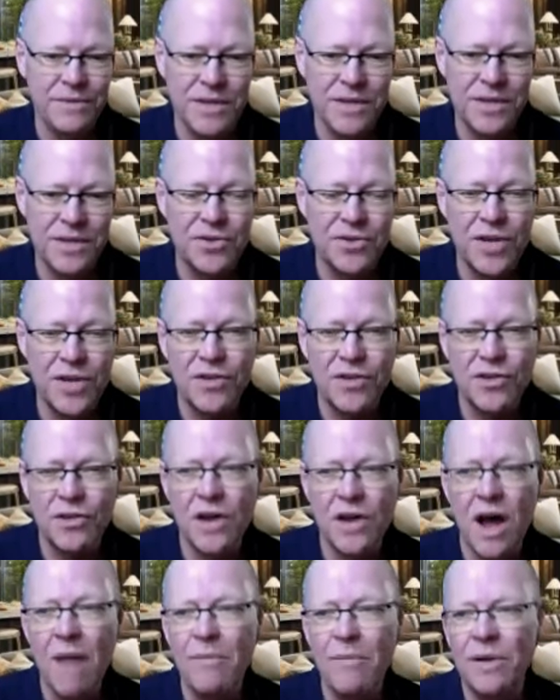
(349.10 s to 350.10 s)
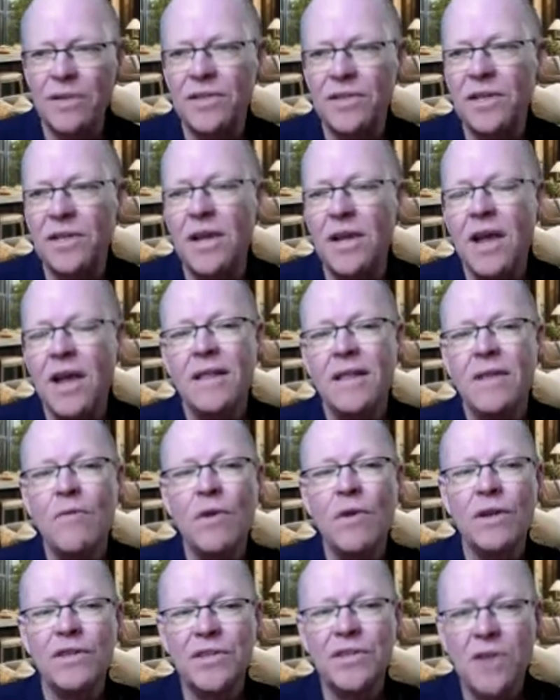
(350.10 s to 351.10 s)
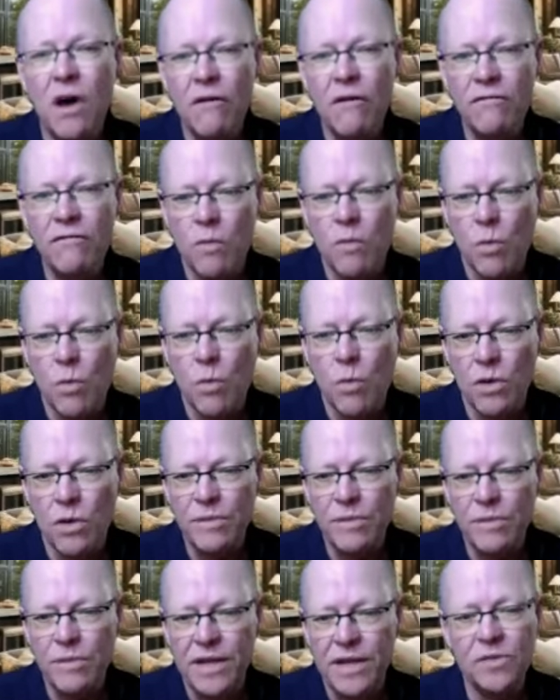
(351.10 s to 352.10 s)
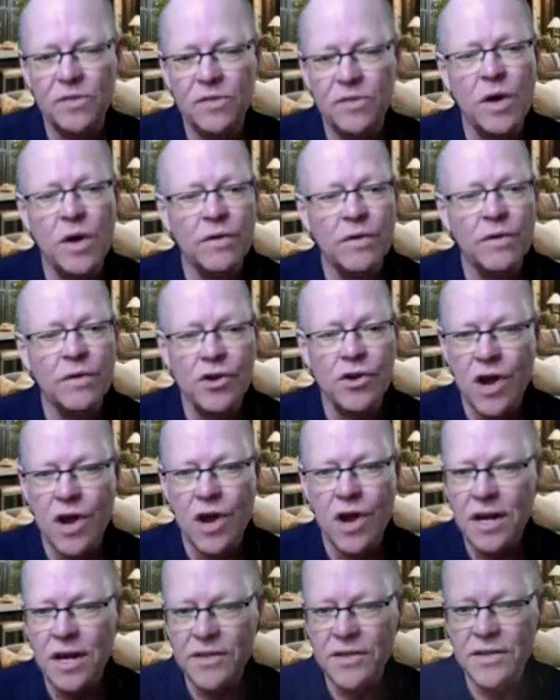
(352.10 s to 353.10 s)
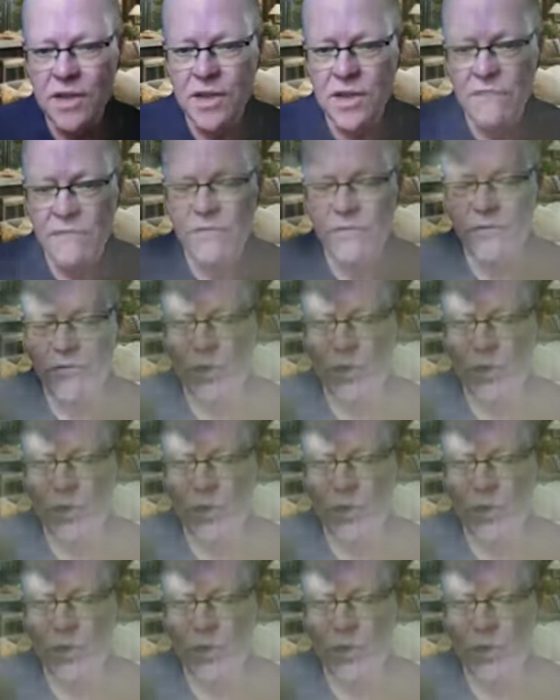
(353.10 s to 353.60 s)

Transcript: dissertation topics, they want to solve for world peace. Well, you're not going to solve